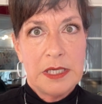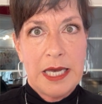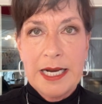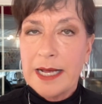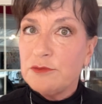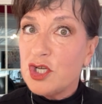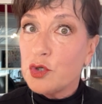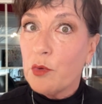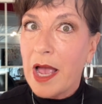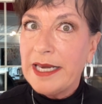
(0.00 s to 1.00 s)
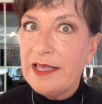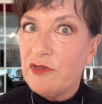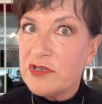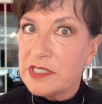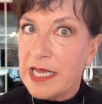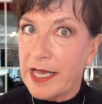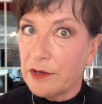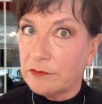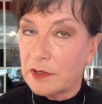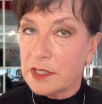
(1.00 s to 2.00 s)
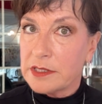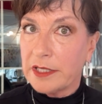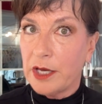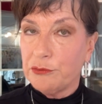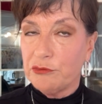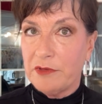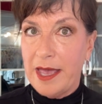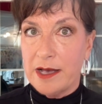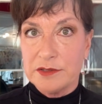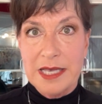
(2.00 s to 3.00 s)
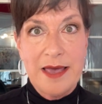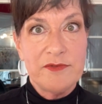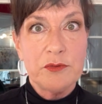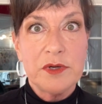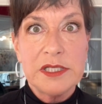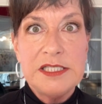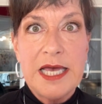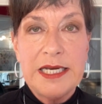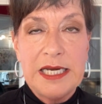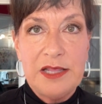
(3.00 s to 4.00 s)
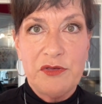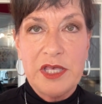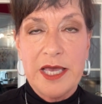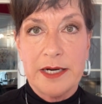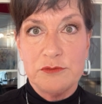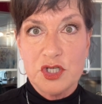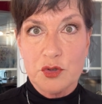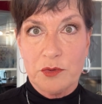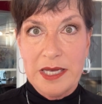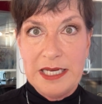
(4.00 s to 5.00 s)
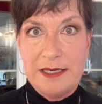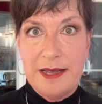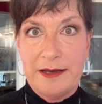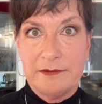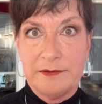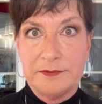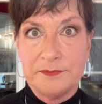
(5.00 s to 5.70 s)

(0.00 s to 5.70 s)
And I'm just writing this down as I go through the house. I haven't really done anything yet. I'm just writing down.